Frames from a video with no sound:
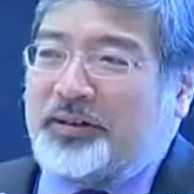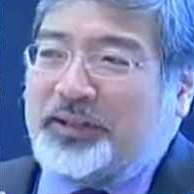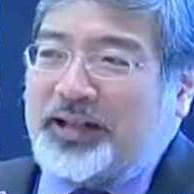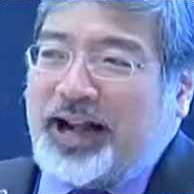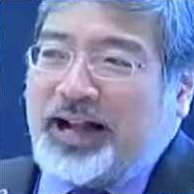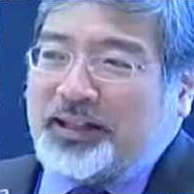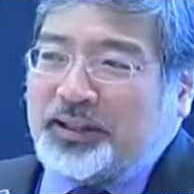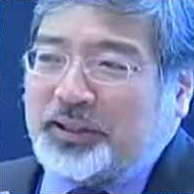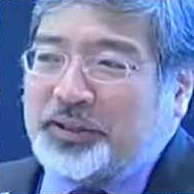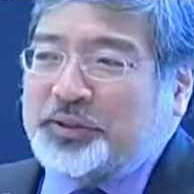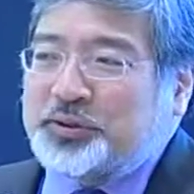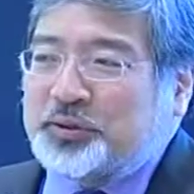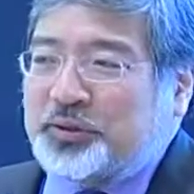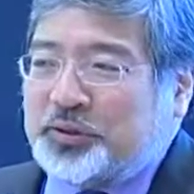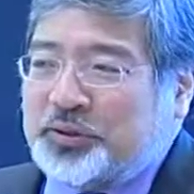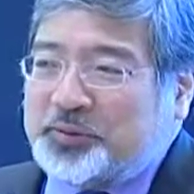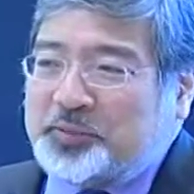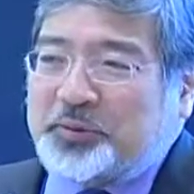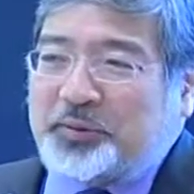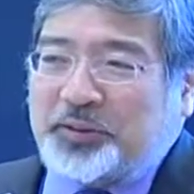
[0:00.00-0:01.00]
knowledge or
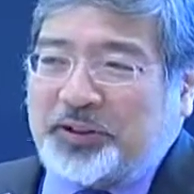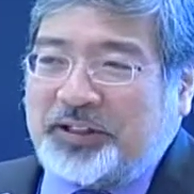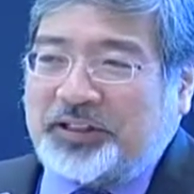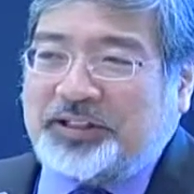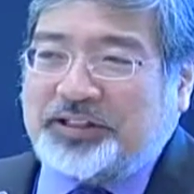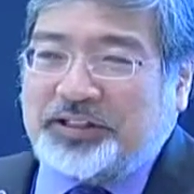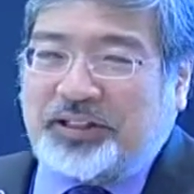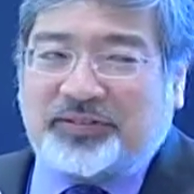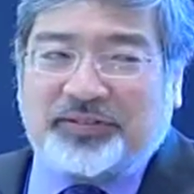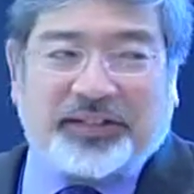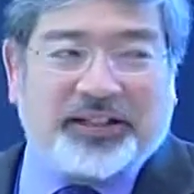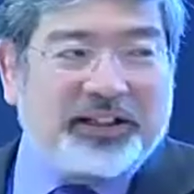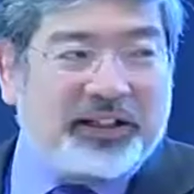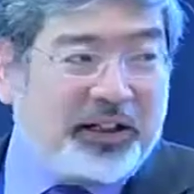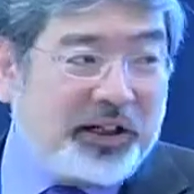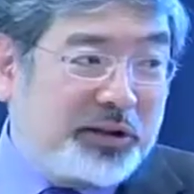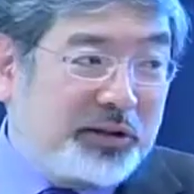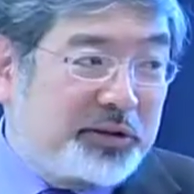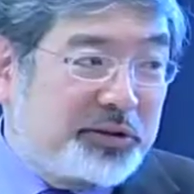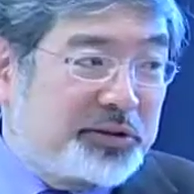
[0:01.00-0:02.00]
experience of than
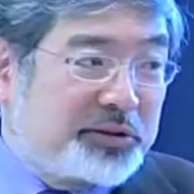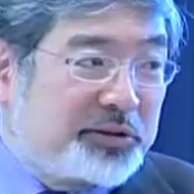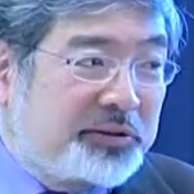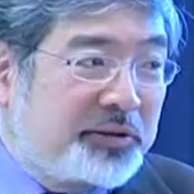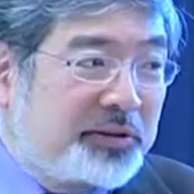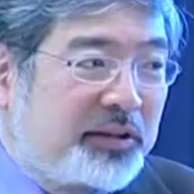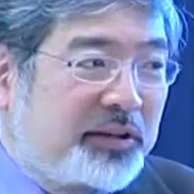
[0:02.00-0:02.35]
others.